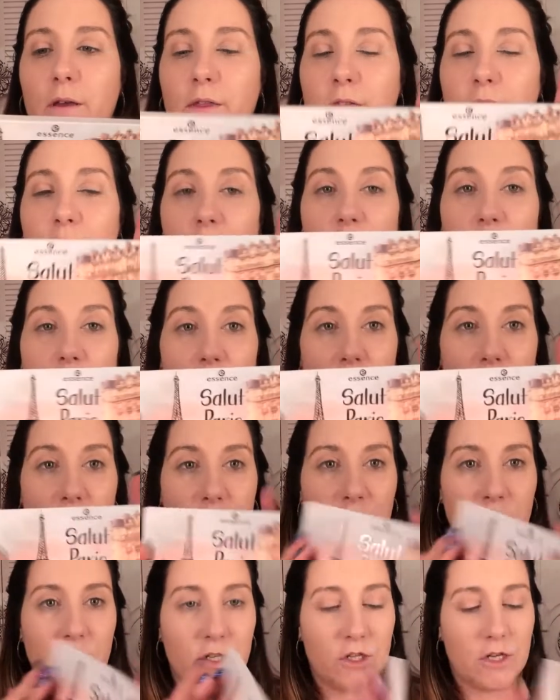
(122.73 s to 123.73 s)
9
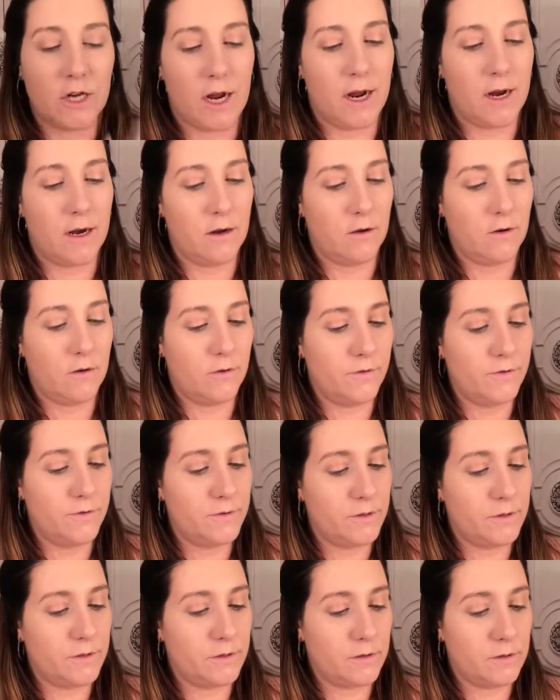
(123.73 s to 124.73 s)

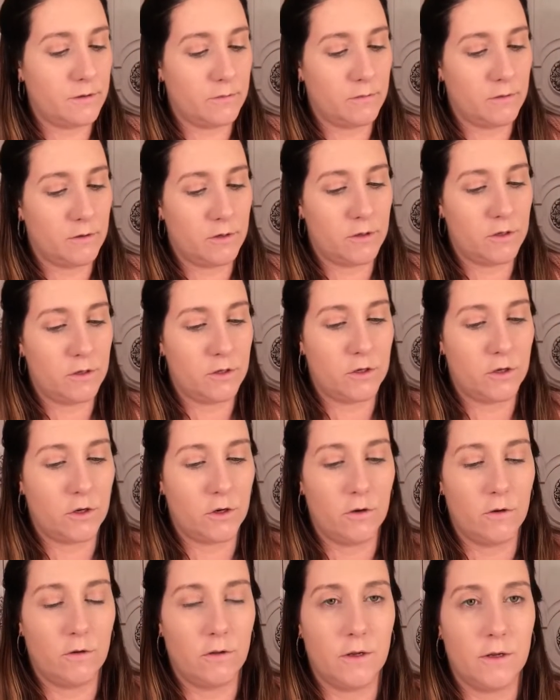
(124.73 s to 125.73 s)
shadows. I'm going to show
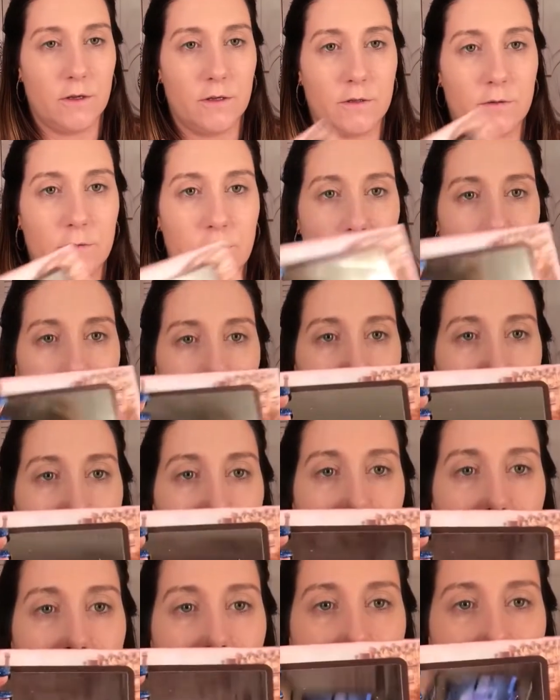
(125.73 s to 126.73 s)
you these really
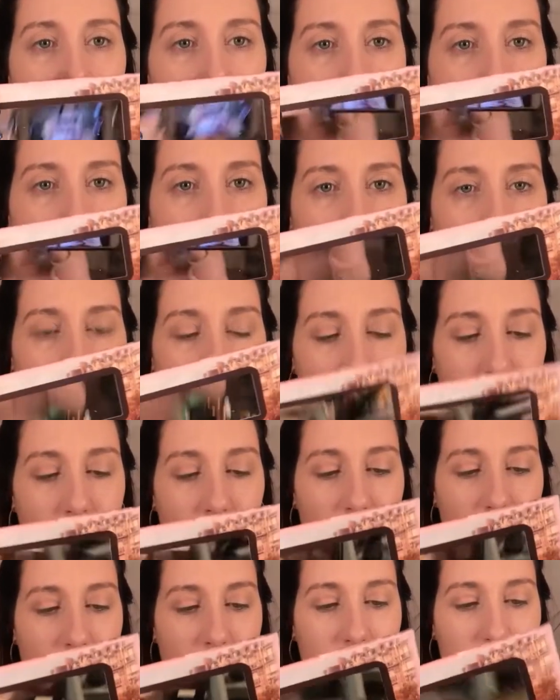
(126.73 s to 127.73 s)
quick. I'll take this
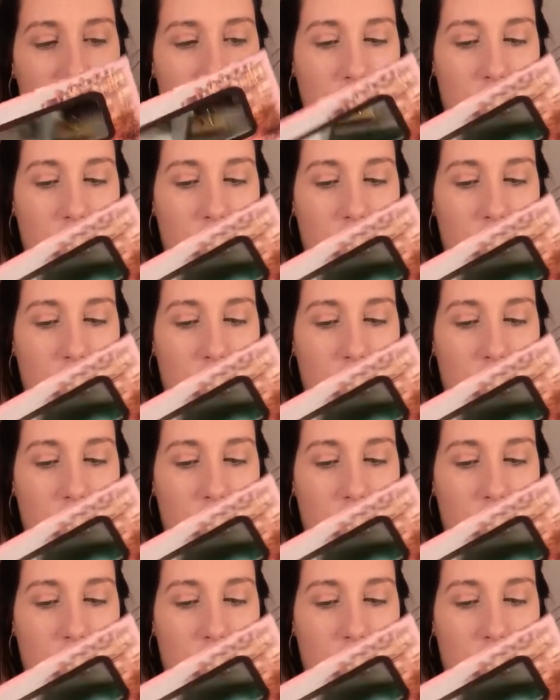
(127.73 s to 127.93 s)
plastic